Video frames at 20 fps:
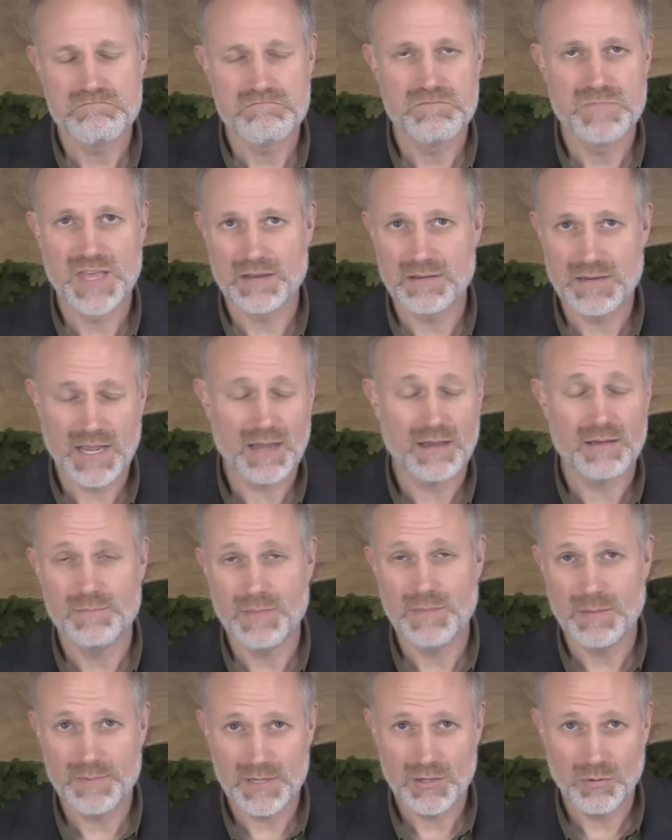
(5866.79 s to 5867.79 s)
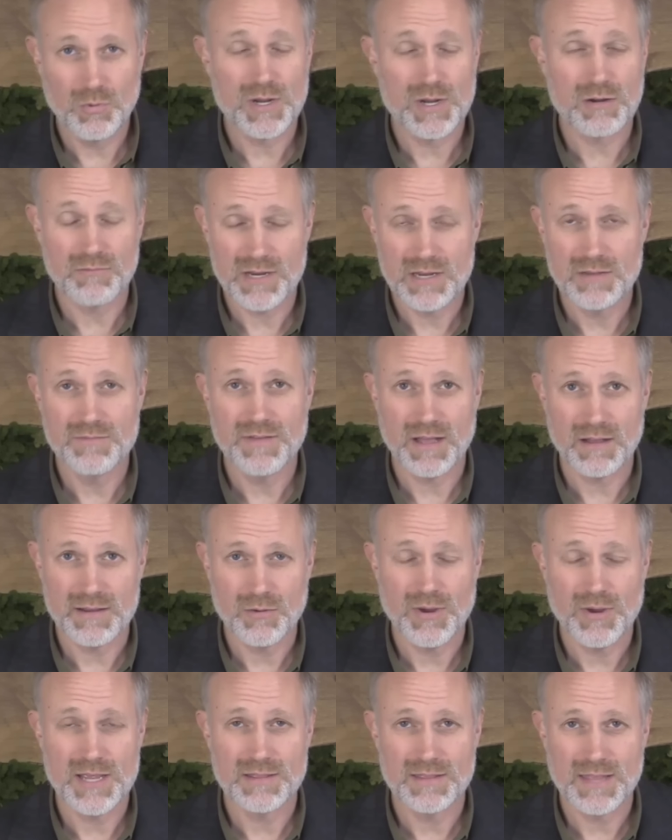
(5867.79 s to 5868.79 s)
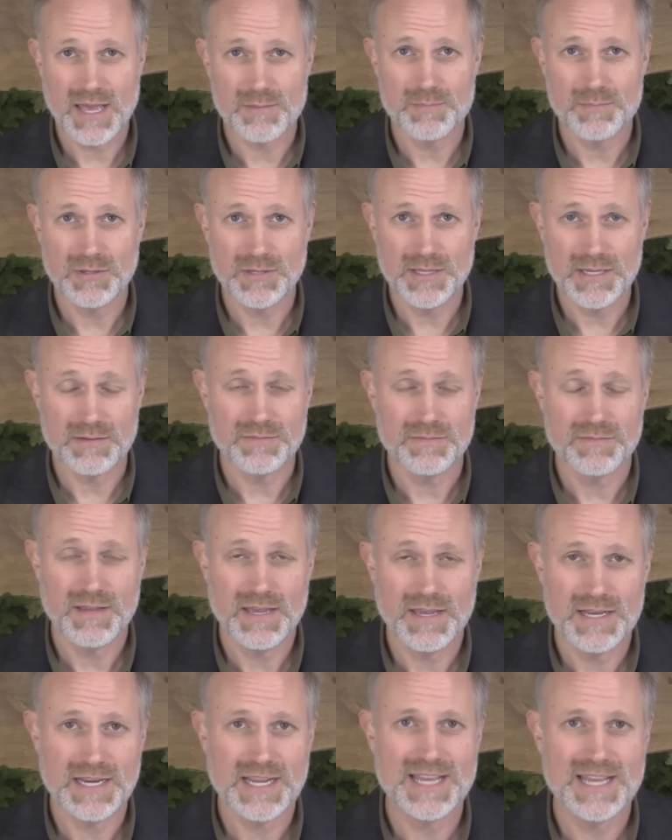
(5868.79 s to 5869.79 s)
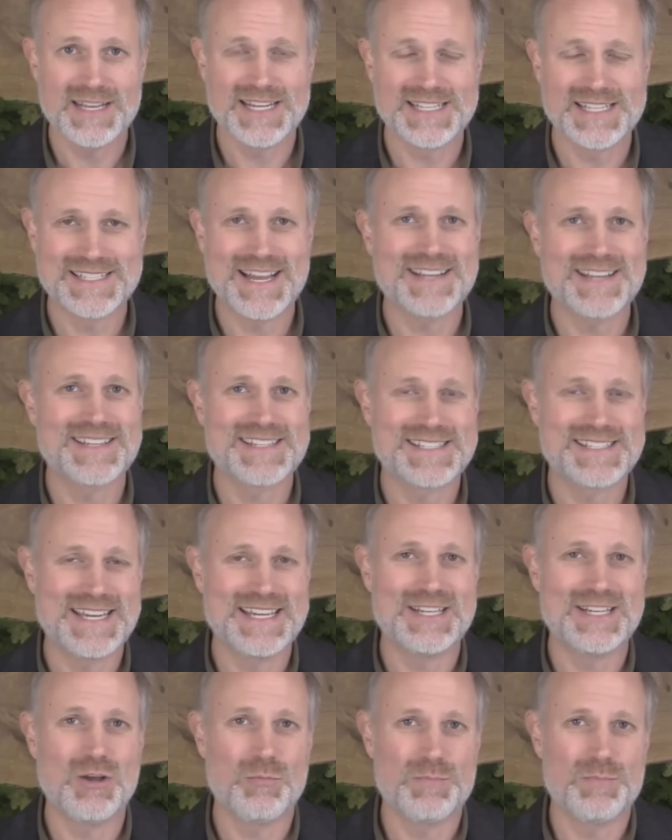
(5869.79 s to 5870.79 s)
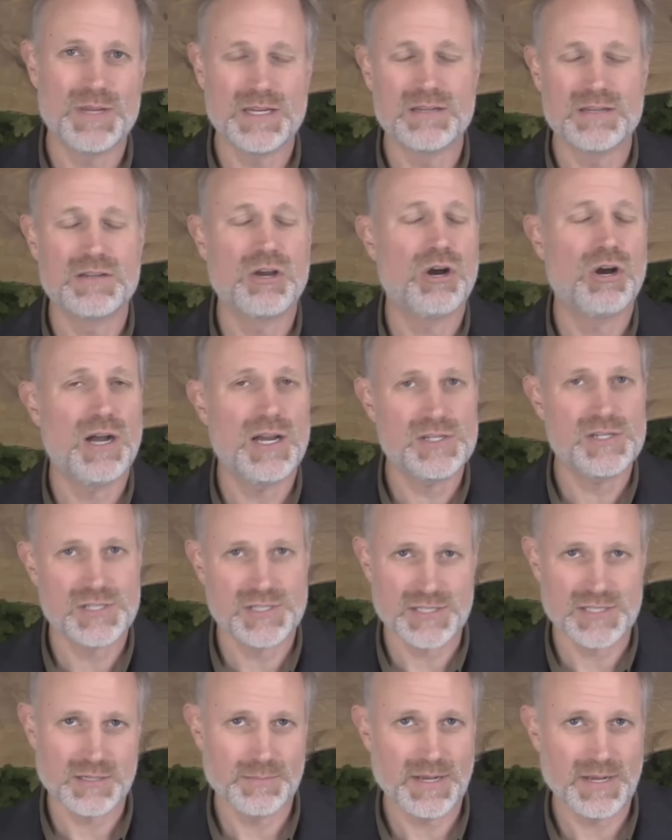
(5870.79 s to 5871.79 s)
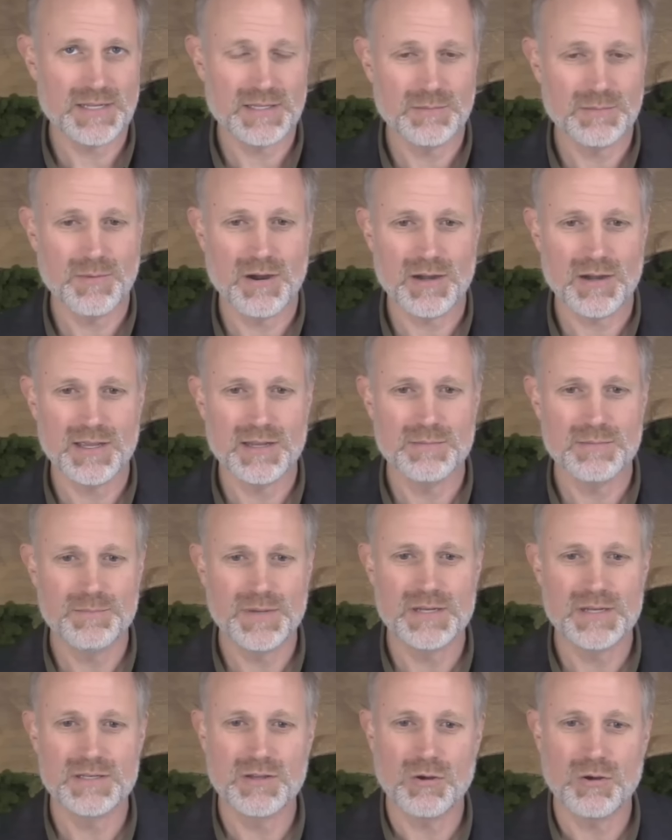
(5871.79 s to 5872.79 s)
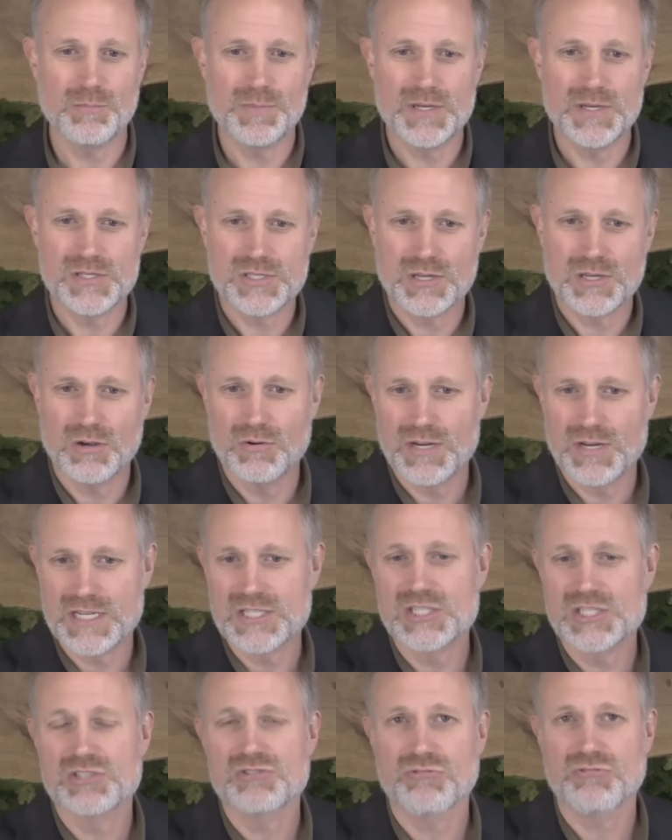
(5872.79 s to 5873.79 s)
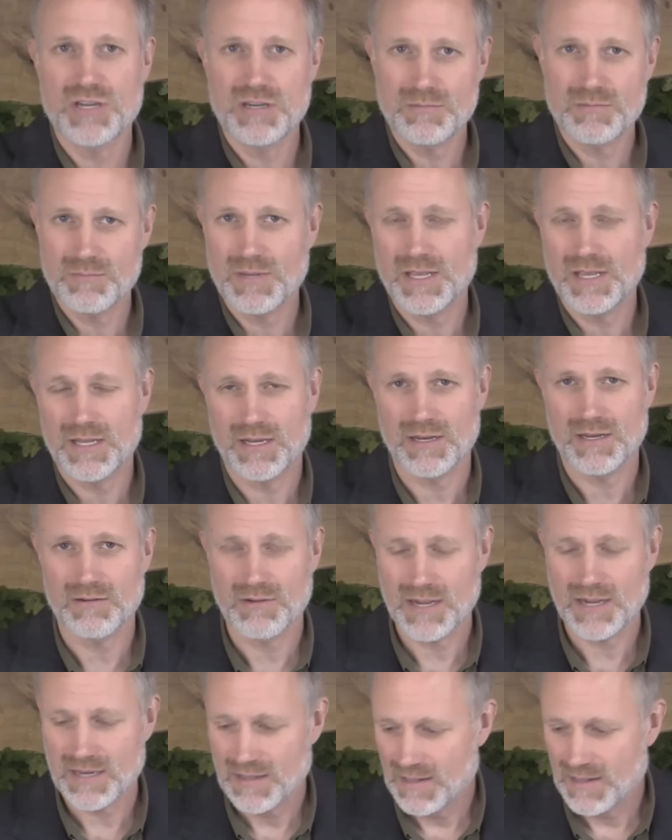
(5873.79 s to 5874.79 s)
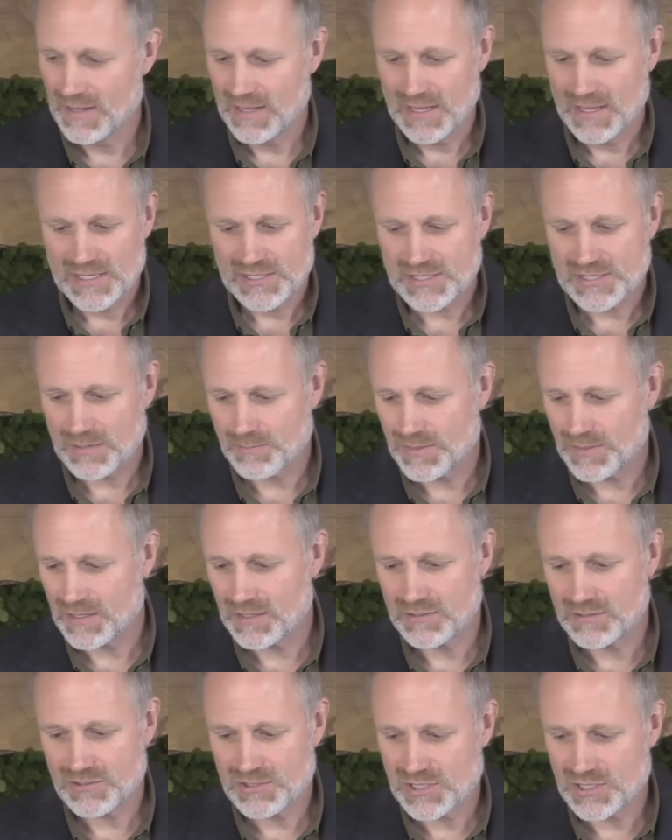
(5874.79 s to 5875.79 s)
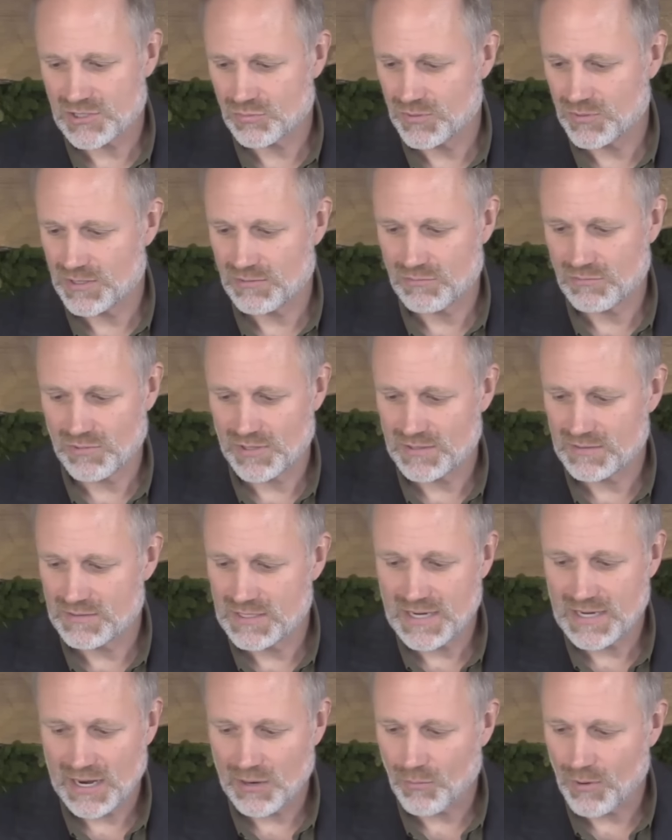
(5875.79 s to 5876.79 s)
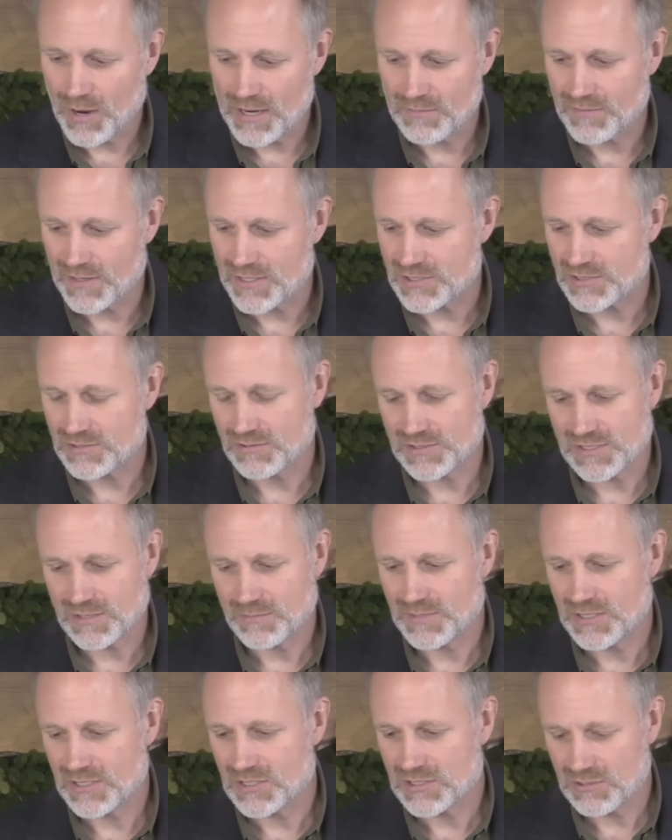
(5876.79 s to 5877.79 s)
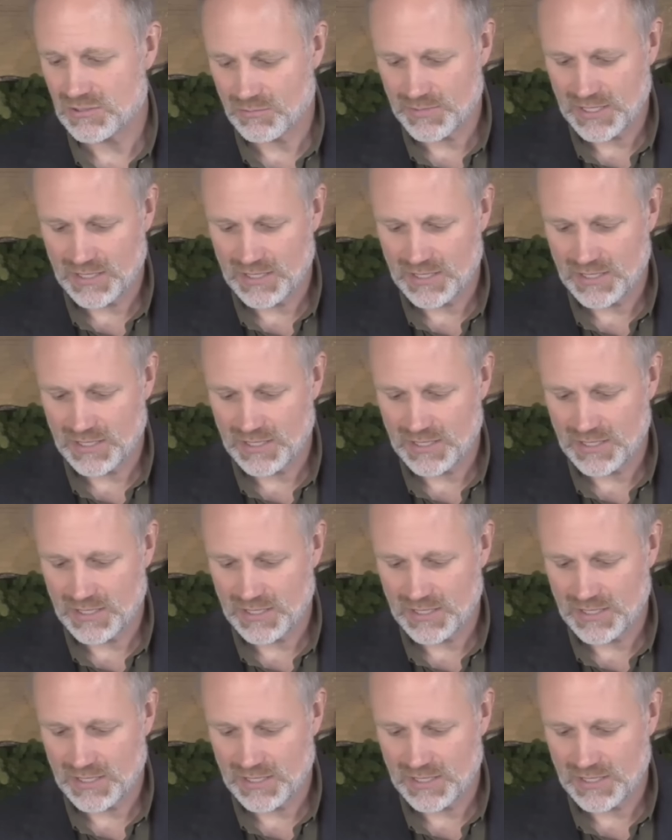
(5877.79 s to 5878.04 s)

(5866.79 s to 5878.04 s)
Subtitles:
then yeah, maybe you want to reevaluate that belief. And again, that's not to say don't be cautious about the market, but don't be so extreme in it, right? Same thing just with DIY investors. I mean,